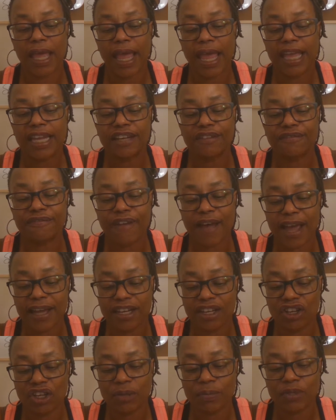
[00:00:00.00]
In
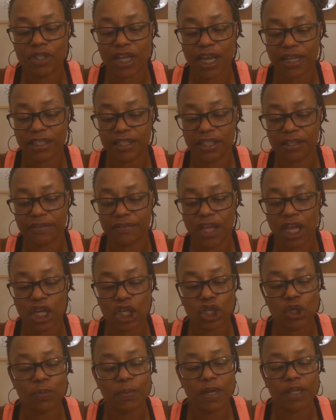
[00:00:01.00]
defining your objective,
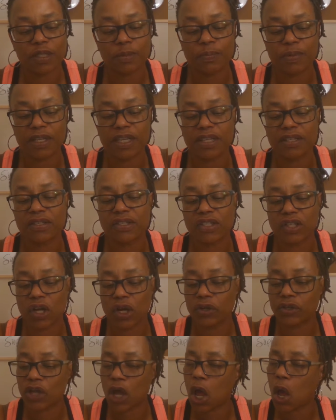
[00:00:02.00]
you must be
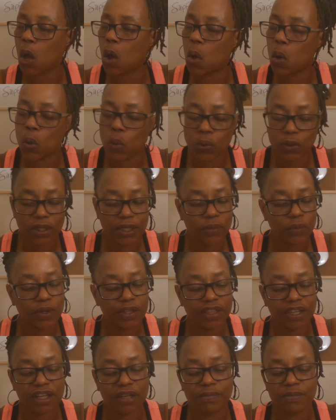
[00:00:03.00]
concerned only
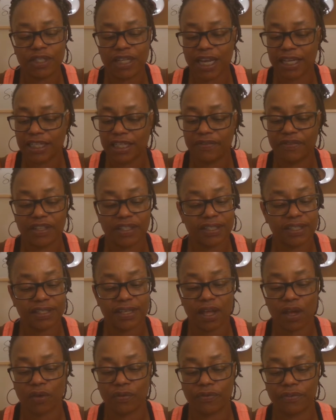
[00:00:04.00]
with the objective
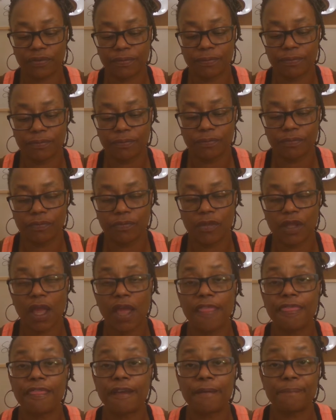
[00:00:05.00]
itself.
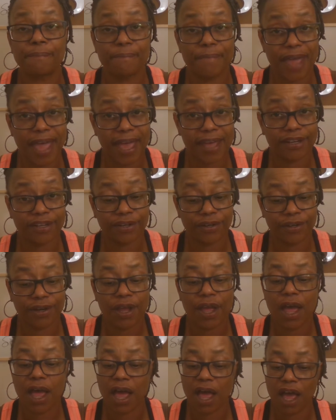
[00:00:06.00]
The manner
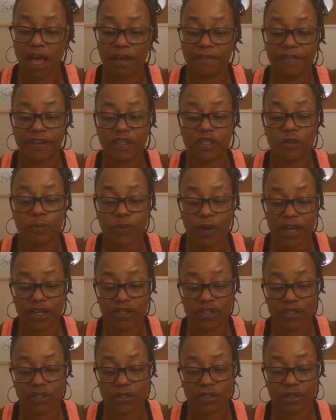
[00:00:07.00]
of
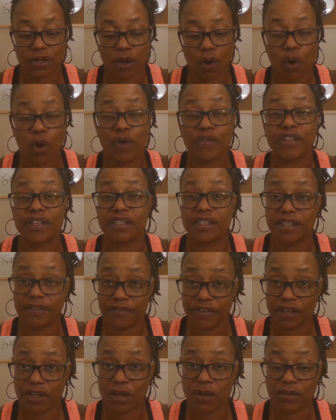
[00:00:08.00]
expression or the
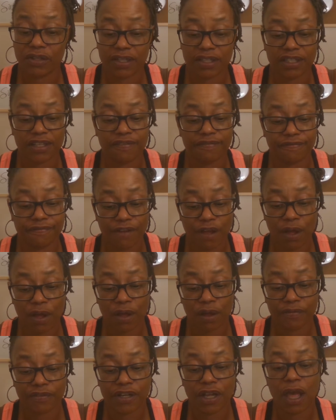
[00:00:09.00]
difficulties
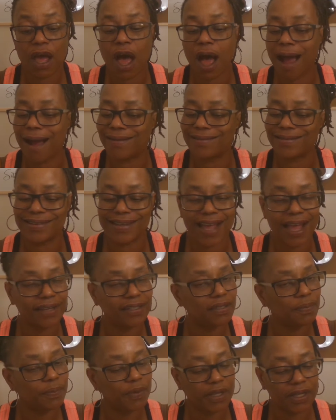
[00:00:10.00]
involved are not
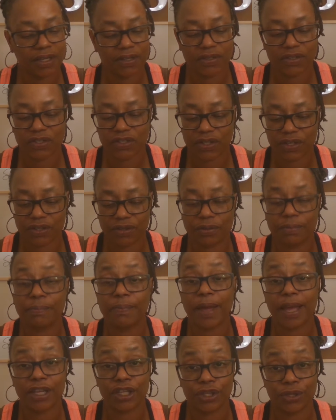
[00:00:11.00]
to be considered
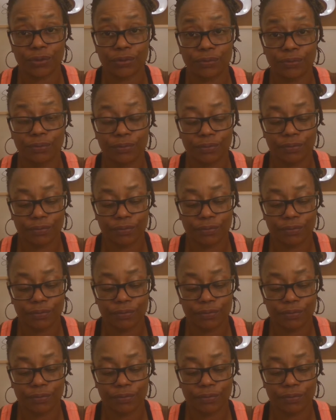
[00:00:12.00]
by you.